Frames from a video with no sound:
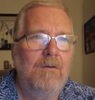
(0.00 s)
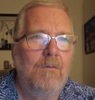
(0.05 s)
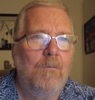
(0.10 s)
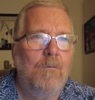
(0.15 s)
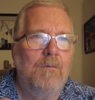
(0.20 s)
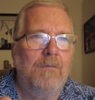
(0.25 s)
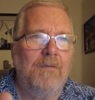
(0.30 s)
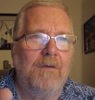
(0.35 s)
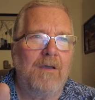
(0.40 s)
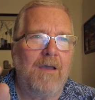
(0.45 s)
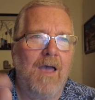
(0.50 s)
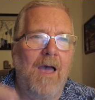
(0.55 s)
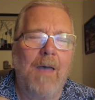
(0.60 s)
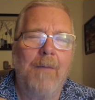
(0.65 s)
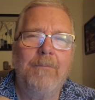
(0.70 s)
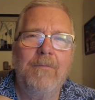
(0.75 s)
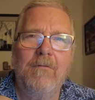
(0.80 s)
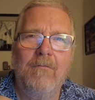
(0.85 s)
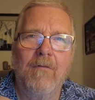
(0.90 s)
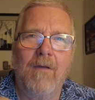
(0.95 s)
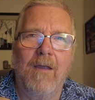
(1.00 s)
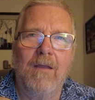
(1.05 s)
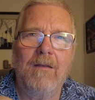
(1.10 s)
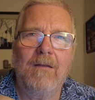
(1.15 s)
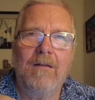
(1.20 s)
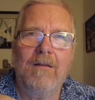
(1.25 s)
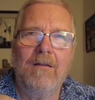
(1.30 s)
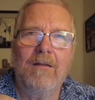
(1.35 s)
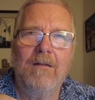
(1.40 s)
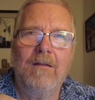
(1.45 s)
with a copyright
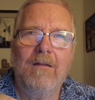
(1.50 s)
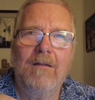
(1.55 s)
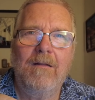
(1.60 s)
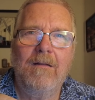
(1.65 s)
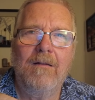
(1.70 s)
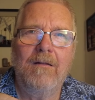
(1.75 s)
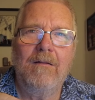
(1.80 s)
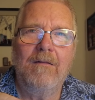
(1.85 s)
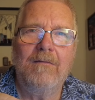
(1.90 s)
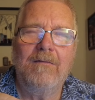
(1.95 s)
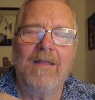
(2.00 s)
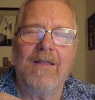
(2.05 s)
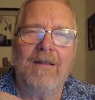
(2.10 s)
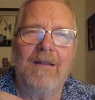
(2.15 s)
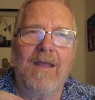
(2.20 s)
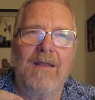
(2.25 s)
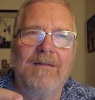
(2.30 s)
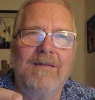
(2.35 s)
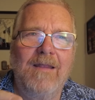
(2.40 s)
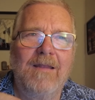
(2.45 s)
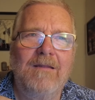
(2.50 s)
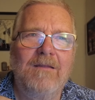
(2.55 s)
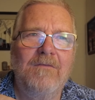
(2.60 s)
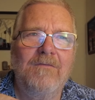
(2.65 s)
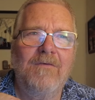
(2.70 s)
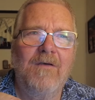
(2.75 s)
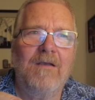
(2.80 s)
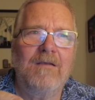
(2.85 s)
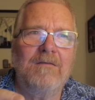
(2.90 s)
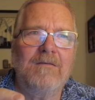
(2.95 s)
that
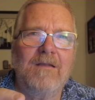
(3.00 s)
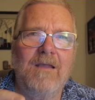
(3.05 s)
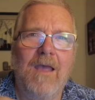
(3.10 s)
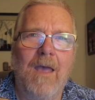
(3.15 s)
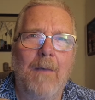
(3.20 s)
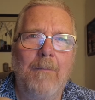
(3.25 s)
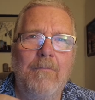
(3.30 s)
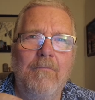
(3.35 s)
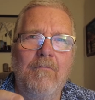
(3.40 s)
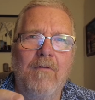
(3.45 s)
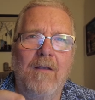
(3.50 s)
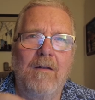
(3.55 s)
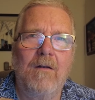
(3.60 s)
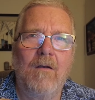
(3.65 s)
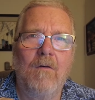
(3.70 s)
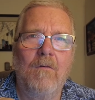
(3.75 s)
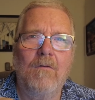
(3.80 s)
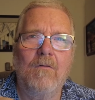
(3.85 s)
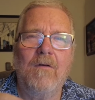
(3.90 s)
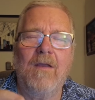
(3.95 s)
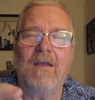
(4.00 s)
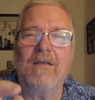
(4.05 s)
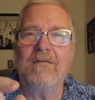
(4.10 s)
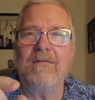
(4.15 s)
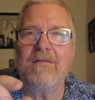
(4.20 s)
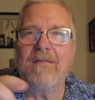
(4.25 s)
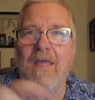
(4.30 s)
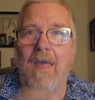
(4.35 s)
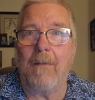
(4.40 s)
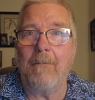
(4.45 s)
identifies the copyright owner
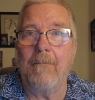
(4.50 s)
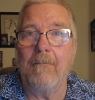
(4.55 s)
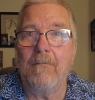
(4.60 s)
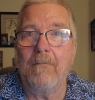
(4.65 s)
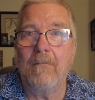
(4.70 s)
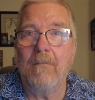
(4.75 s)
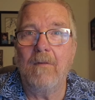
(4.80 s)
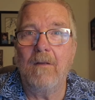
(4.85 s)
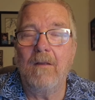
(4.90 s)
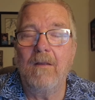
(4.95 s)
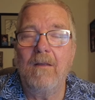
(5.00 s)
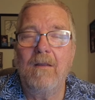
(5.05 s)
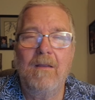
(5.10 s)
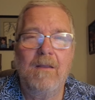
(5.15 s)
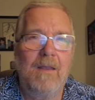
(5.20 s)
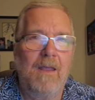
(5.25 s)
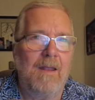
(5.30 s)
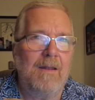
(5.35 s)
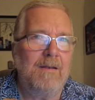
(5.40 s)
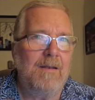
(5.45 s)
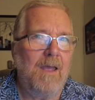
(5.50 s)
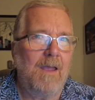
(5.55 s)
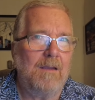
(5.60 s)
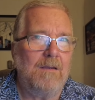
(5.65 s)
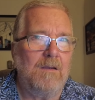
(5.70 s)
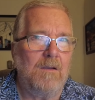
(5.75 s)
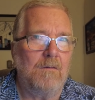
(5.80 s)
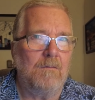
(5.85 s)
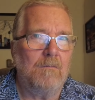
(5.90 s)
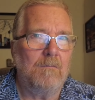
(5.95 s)
as them and not
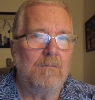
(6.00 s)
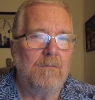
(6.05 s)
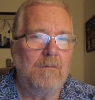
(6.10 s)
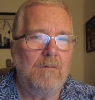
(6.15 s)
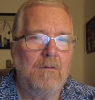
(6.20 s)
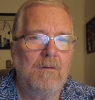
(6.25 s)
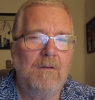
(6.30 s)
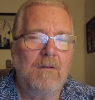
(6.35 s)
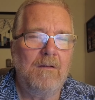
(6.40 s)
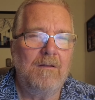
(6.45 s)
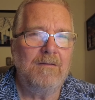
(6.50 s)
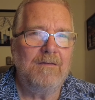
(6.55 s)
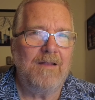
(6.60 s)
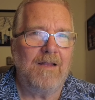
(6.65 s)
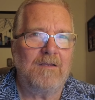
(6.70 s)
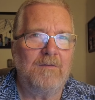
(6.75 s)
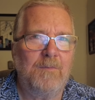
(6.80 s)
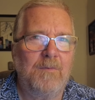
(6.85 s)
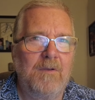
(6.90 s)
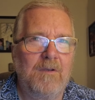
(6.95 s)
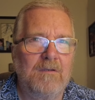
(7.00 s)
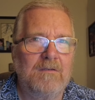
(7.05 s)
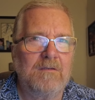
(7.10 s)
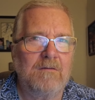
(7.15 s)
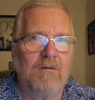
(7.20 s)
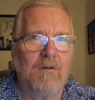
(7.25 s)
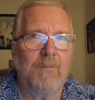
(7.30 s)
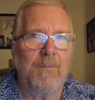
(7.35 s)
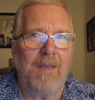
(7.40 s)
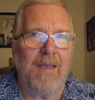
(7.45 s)
you. That's because
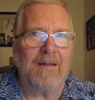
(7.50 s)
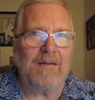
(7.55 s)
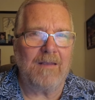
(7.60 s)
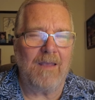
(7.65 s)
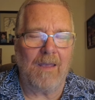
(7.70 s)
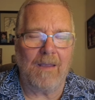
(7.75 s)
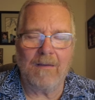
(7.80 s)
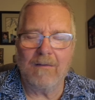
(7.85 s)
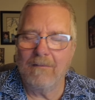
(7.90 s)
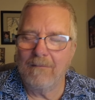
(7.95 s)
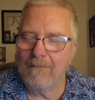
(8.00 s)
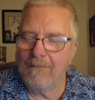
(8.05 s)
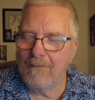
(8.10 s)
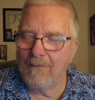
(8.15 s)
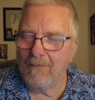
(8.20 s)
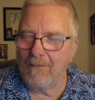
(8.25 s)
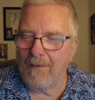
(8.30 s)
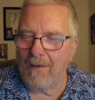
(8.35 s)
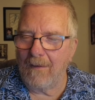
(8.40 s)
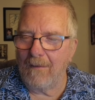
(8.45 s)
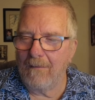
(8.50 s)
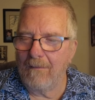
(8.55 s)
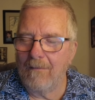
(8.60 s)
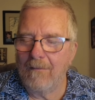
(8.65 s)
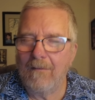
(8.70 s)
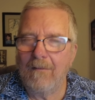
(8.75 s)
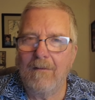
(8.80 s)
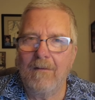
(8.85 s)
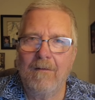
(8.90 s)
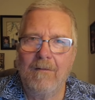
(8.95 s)
they're a bad guy, okay?
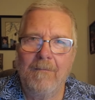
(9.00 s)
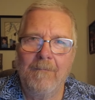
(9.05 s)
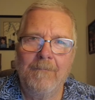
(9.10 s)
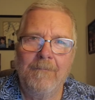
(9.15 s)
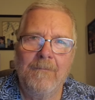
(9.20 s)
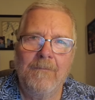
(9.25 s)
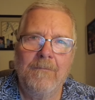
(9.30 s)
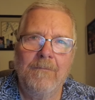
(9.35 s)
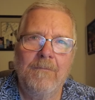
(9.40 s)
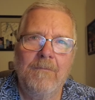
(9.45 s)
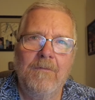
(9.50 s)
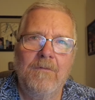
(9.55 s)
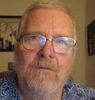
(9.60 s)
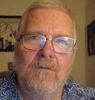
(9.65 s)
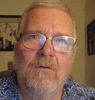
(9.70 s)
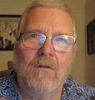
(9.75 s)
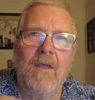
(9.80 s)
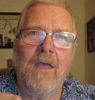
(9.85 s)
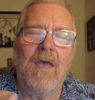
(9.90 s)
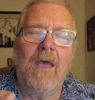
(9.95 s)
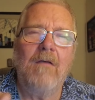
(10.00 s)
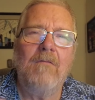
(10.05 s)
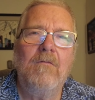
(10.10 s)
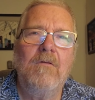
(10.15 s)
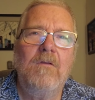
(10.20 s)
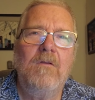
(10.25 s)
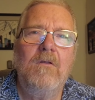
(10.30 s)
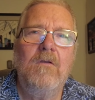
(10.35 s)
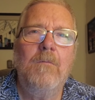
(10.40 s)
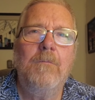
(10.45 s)
So now, how do
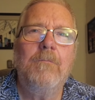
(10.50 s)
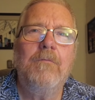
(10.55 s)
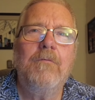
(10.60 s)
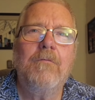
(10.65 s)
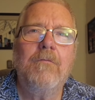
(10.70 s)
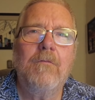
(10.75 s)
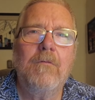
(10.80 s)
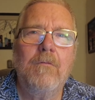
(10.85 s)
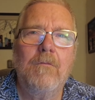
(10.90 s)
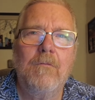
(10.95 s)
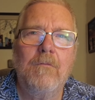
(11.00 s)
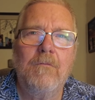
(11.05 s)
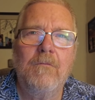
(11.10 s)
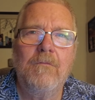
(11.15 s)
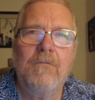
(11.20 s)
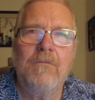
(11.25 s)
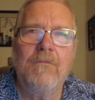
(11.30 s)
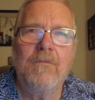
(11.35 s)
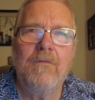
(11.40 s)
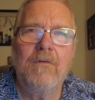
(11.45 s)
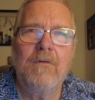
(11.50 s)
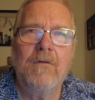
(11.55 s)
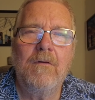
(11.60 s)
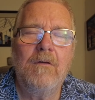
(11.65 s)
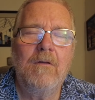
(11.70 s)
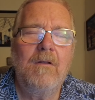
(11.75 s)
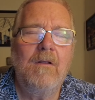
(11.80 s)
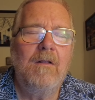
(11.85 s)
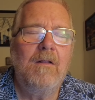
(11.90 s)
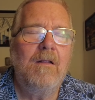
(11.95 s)
you prove
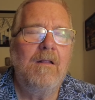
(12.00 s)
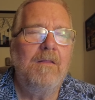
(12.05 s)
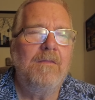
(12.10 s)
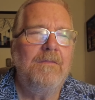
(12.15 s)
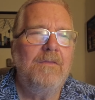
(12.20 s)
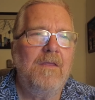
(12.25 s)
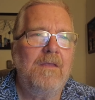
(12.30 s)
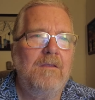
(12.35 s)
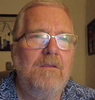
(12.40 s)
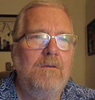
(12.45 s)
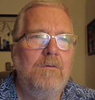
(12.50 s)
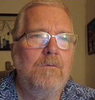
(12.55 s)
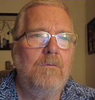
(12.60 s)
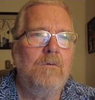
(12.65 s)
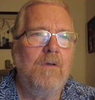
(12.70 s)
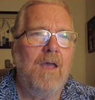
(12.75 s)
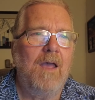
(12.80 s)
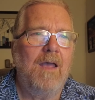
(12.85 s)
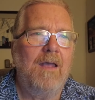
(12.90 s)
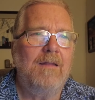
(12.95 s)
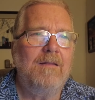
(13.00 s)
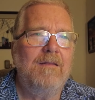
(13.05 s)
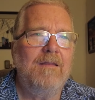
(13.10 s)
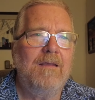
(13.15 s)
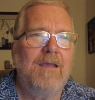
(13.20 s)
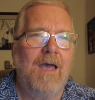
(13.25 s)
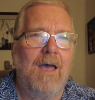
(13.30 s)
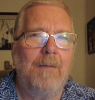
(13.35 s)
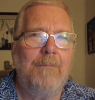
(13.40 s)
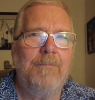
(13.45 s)
that you had the
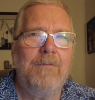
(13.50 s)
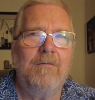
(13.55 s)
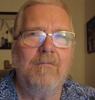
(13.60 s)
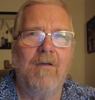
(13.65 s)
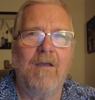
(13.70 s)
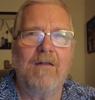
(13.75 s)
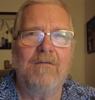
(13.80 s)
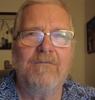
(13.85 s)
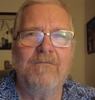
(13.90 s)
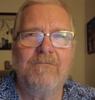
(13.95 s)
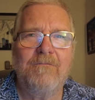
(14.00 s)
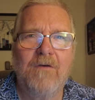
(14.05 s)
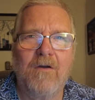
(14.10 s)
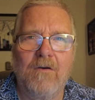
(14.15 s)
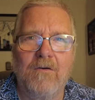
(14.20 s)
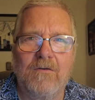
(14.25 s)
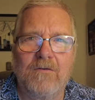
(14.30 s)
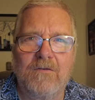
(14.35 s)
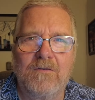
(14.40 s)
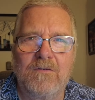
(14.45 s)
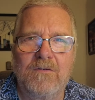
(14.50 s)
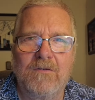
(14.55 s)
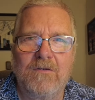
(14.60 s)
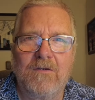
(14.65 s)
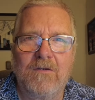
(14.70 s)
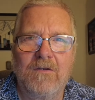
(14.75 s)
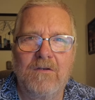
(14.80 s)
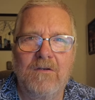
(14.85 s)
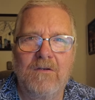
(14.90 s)
copyright first?